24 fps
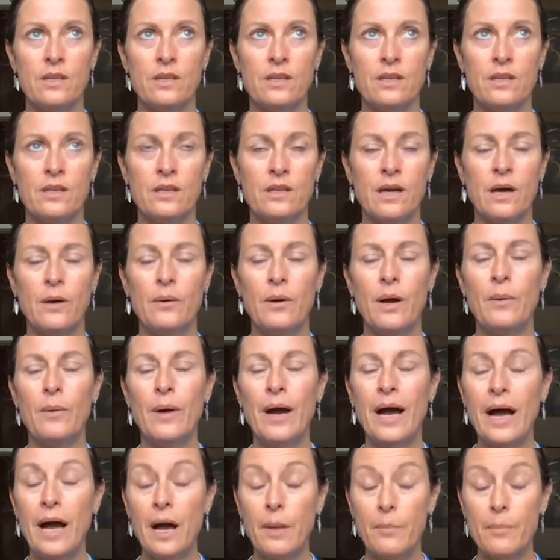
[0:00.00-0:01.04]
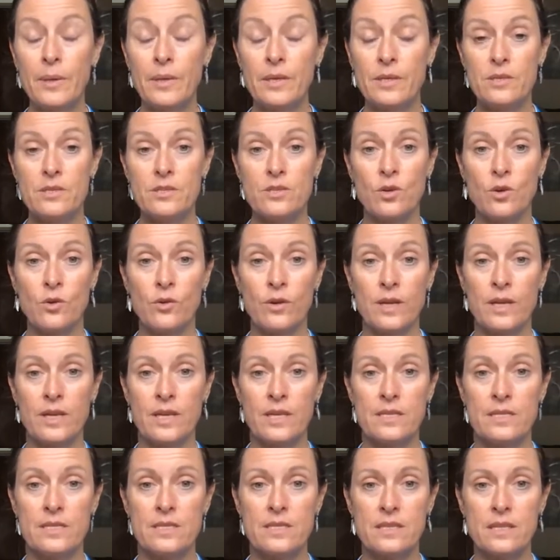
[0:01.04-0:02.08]
our happiness,
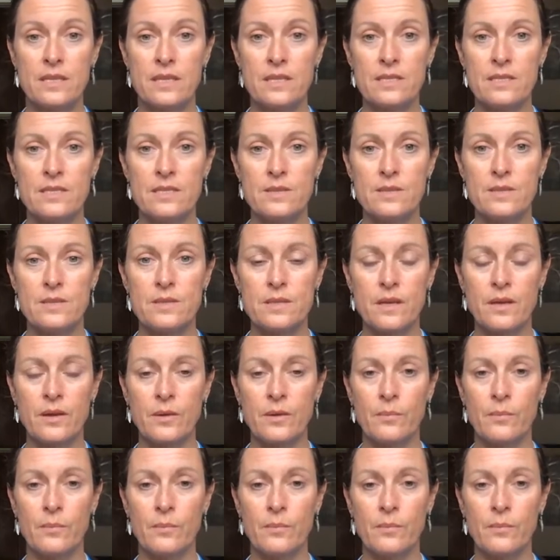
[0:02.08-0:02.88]
is